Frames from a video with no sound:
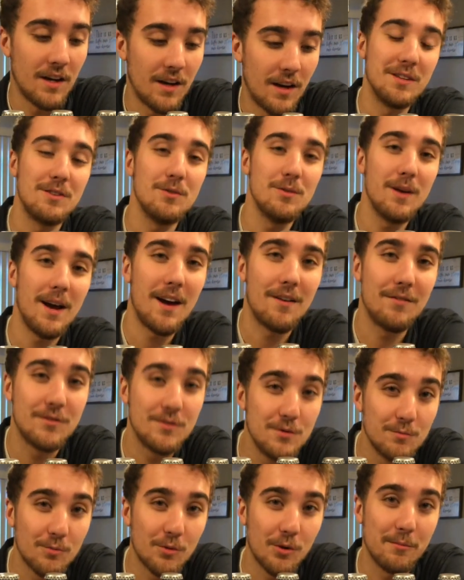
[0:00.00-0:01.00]
We do have
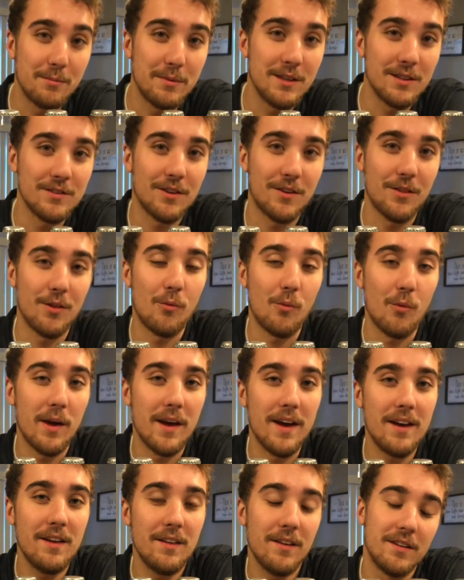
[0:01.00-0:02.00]
two more beers on the
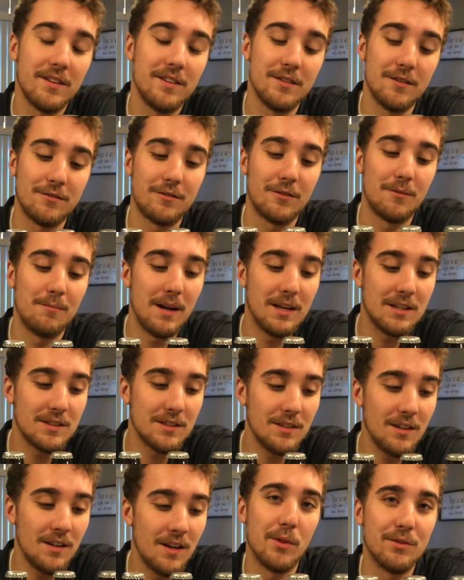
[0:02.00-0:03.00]
way. They're in the
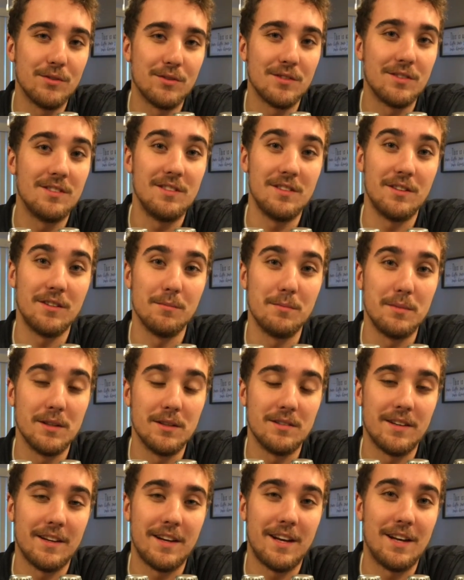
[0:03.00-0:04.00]
fermenter. Those are secret
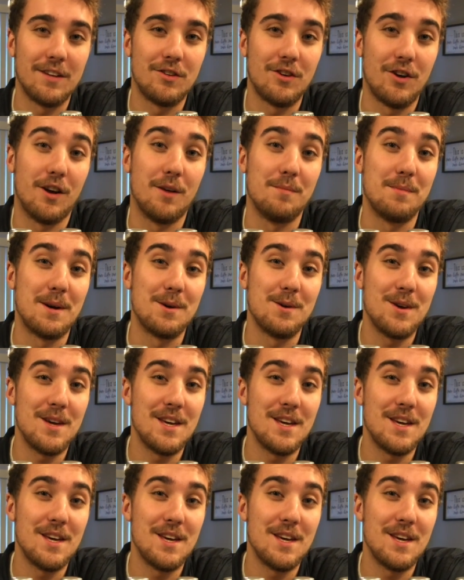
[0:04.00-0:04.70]
beers I can't talk about